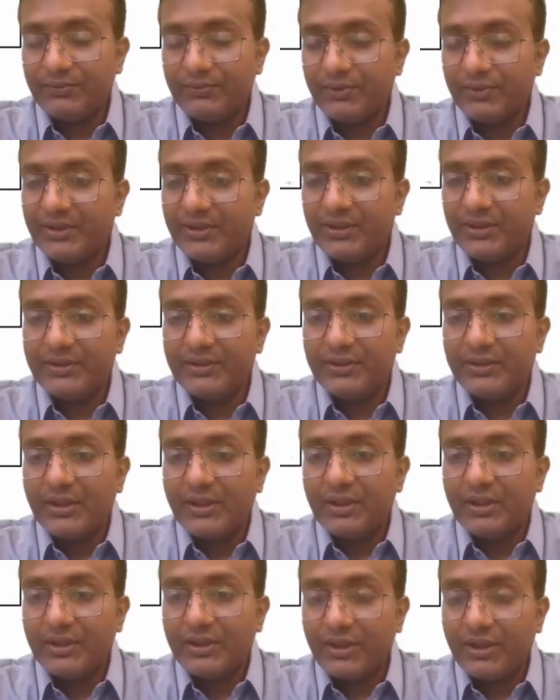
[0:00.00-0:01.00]
which is
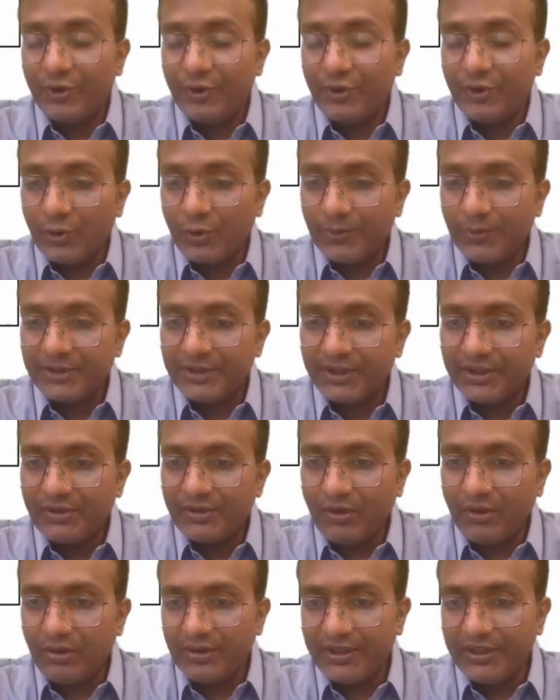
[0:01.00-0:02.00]
3 ohms, is
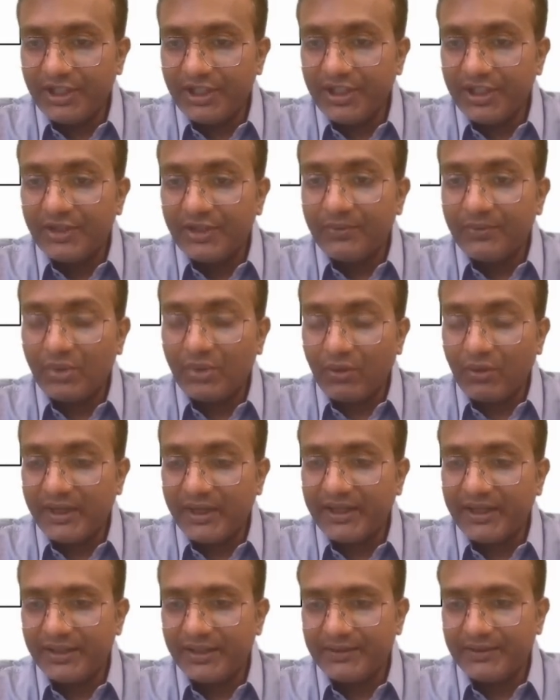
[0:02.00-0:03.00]
already
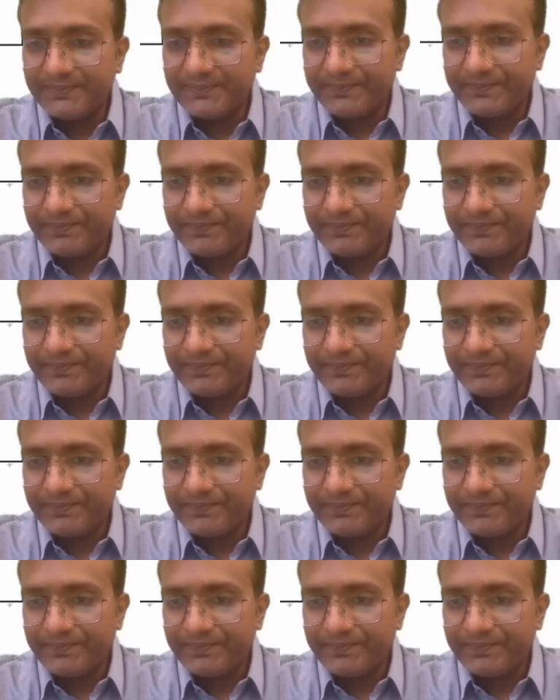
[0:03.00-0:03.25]
provided.